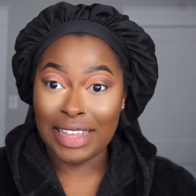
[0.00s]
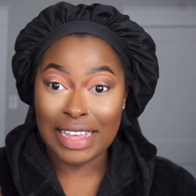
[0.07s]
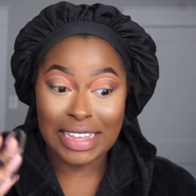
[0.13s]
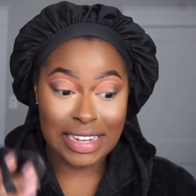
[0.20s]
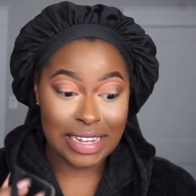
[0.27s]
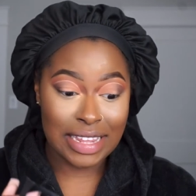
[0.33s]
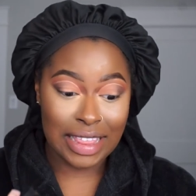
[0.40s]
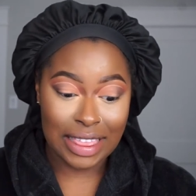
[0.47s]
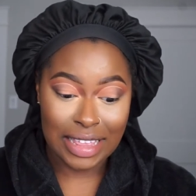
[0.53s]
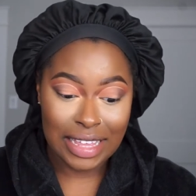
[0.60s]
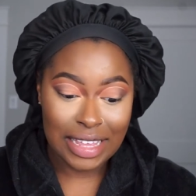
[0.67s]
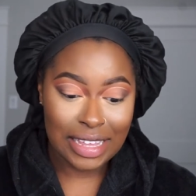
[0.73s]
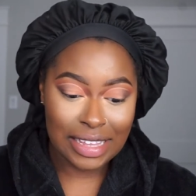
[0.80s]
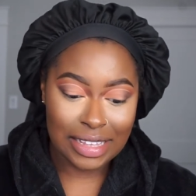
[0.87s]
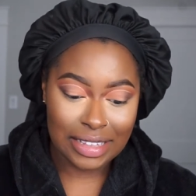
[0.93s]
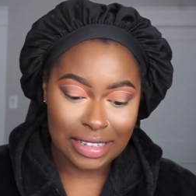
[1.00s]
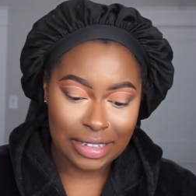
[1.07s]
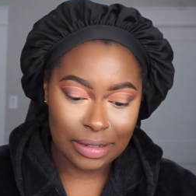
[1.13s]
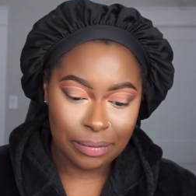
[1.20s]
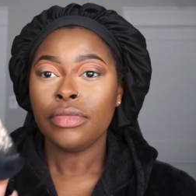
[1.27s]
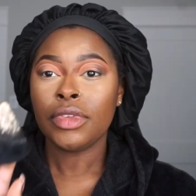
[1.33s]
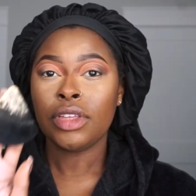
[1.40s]
is this
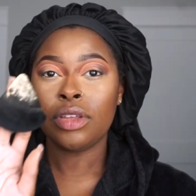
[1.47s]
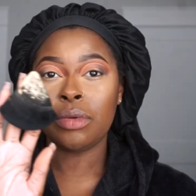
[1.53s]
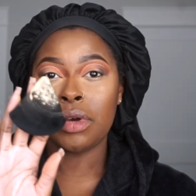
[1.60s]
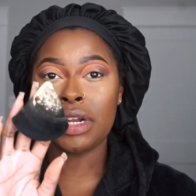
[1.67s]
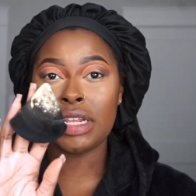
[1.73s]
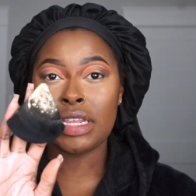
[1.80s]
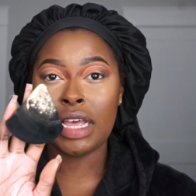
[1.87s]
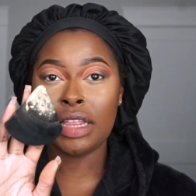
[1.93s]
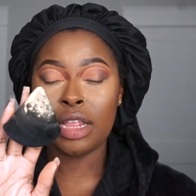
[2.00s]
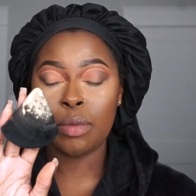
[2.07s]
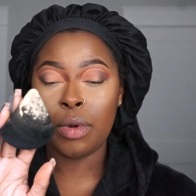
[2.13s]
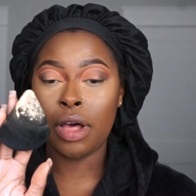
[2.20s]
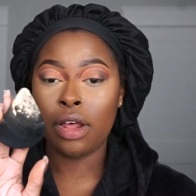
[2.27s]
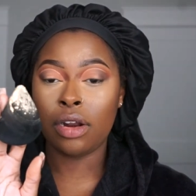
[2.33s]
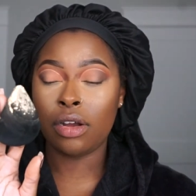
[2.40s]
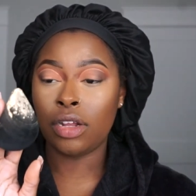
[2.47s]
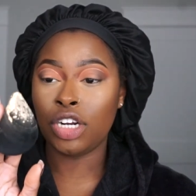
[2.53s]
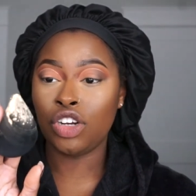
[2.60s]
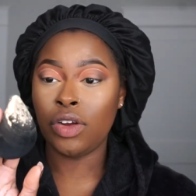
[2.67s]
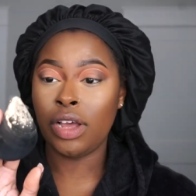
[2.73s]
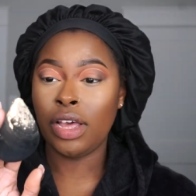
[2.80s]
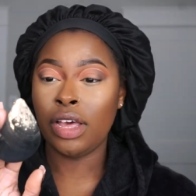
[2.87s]
so i'm going to take the powder on
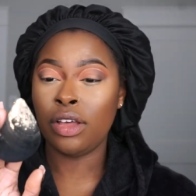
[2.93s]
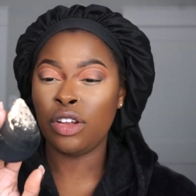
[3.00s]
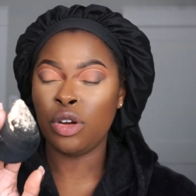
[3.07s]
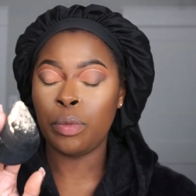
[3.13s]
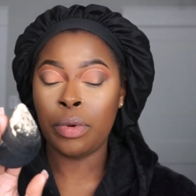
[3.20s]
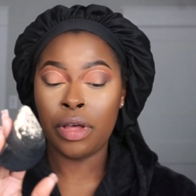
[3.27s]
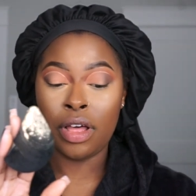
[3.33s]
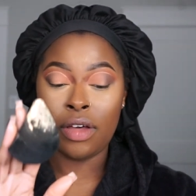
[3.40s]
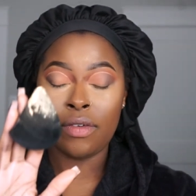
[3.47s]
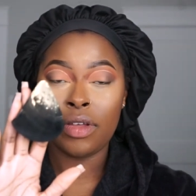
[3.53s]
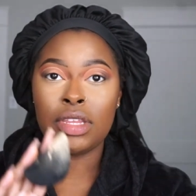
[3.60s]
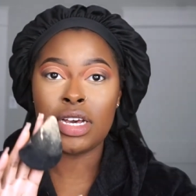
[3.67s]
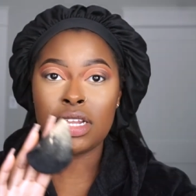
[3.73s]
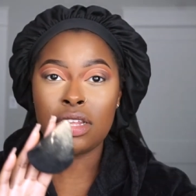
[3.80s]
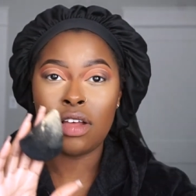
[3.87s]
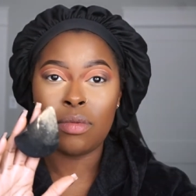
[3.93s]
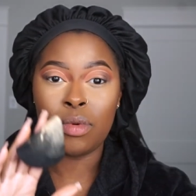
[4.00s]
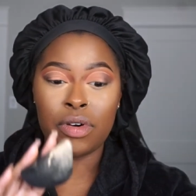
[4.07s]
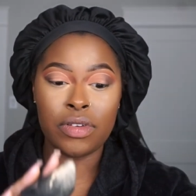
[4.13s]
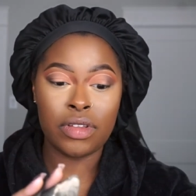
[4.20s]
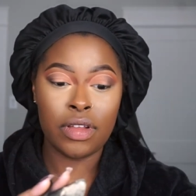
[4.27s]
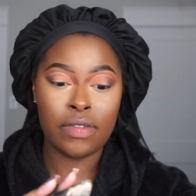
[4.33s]
a triangular puff dust off
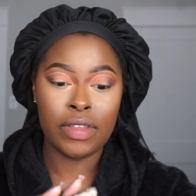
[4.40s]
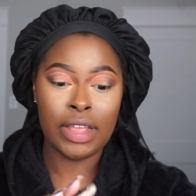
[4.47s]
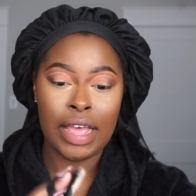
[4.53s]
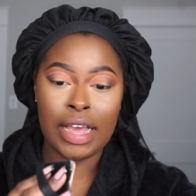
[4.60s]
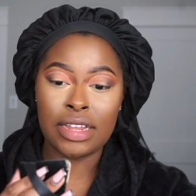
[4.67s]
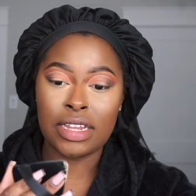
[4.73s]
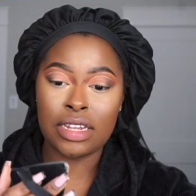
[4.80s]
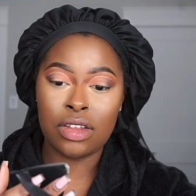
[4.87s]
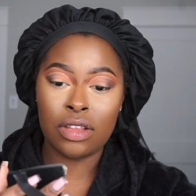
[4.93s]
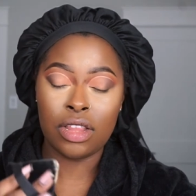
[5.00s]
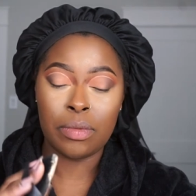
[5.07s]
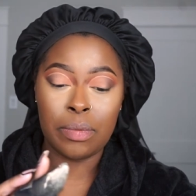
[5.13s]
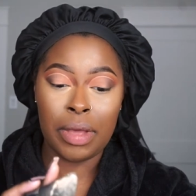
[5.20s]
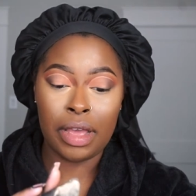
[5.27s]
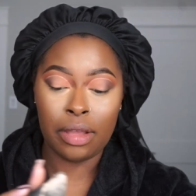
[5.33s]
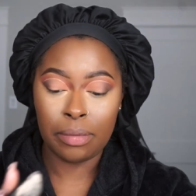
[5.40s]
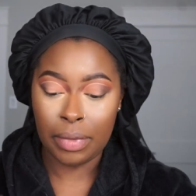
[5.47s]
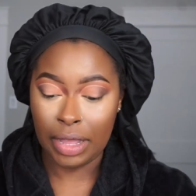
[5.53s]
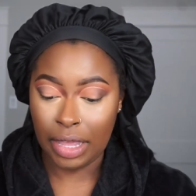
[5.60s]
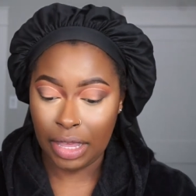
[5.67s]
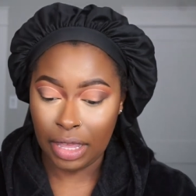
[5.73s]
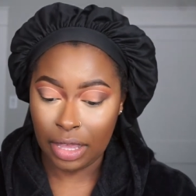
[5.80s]
most of the excess on the back of
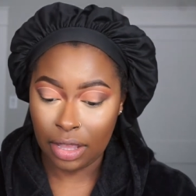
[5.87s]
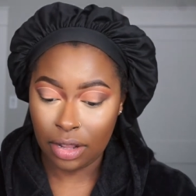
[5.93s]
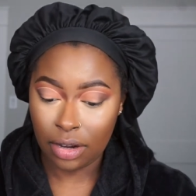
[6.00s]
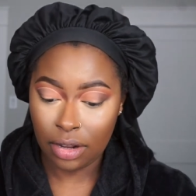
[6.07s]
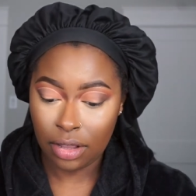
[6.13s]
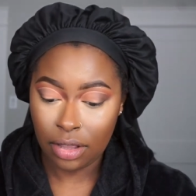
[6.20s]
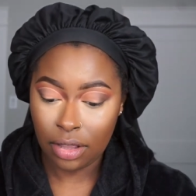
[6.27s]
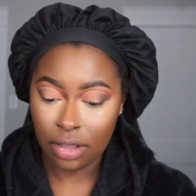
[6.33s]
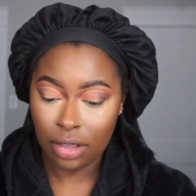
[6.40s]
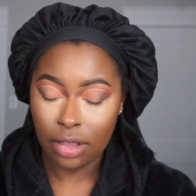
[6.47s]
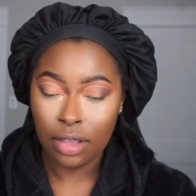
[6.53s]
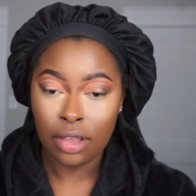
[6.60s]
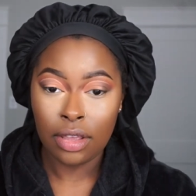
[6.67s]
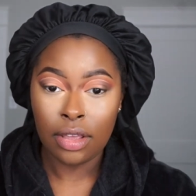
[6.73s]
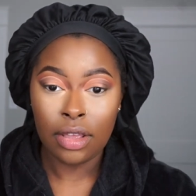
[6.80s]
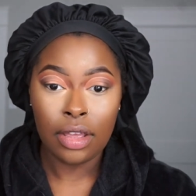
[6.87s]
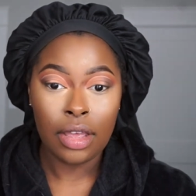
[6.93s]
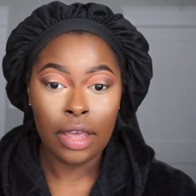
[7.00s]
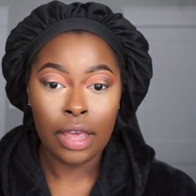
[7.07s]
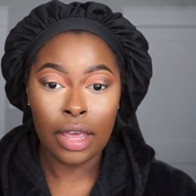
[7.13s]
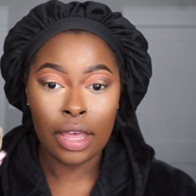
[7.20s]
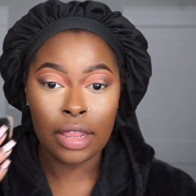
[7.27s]
my hand
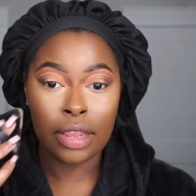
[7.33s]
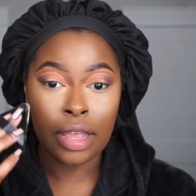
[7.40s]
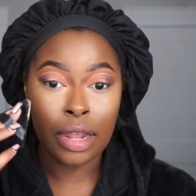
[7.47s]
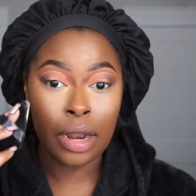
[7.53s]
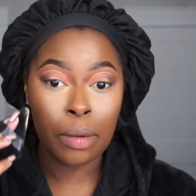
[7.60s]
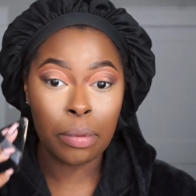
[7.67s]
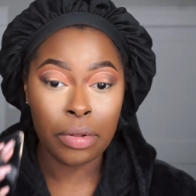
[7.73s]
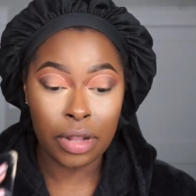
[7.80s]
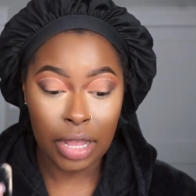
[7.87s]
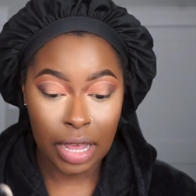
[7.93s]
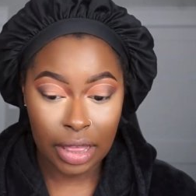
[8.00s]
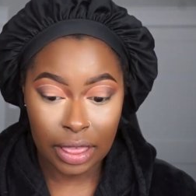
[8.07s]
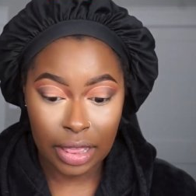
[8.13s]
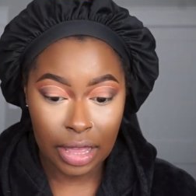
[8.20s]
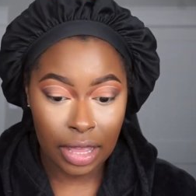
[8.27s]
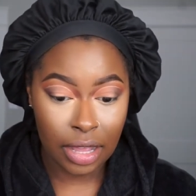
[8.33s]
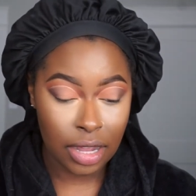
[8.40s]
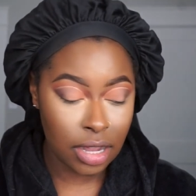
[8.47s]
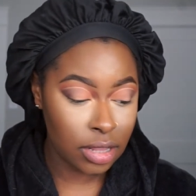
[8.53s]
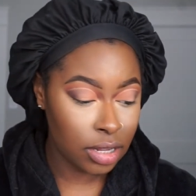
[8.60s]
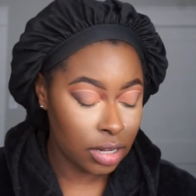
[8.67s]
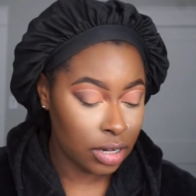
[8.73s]
and then apply that
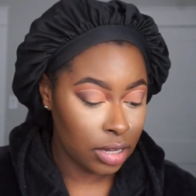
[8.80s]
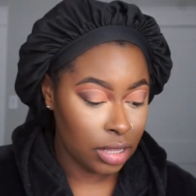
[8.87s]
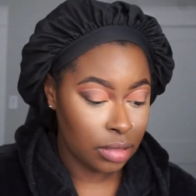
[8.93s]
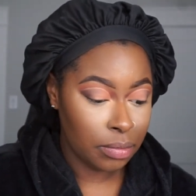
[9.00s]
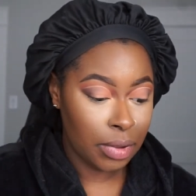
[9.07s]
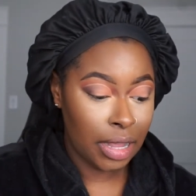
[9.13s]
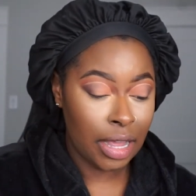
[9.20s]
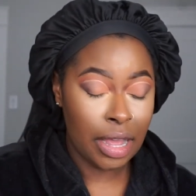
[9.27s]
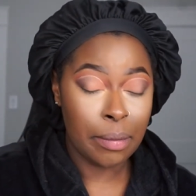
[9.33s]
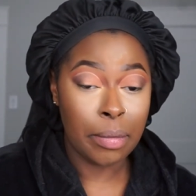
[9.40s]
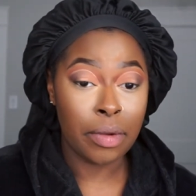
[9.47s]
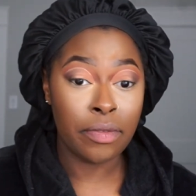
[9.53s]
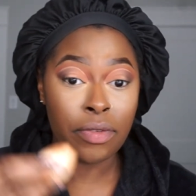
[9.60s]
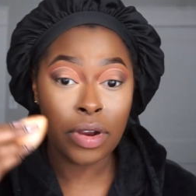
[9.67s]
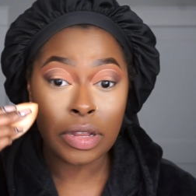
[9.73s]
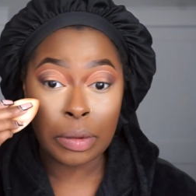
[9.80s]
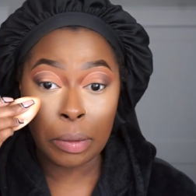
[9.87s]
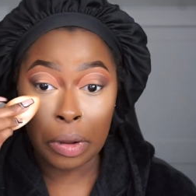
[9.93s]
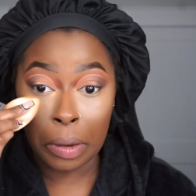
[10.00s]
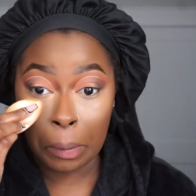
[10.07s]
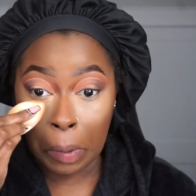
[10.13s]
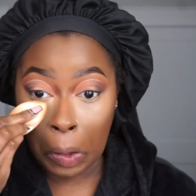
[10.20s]
underneath my eye but first i'm
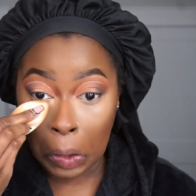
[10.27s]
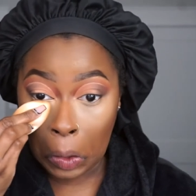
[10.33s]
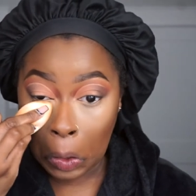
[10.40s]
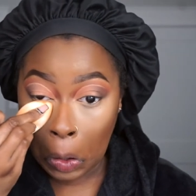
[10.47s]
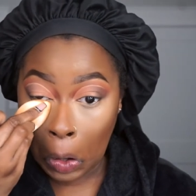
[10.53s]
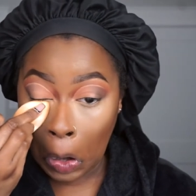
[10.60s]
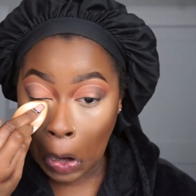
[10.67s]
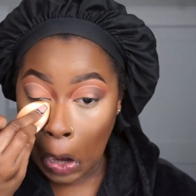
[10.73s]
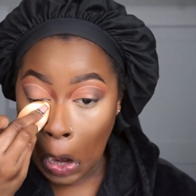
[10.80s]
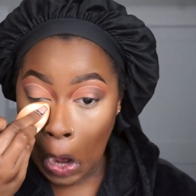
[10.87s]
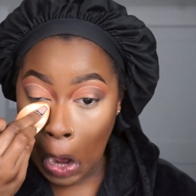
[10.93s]
going to make sure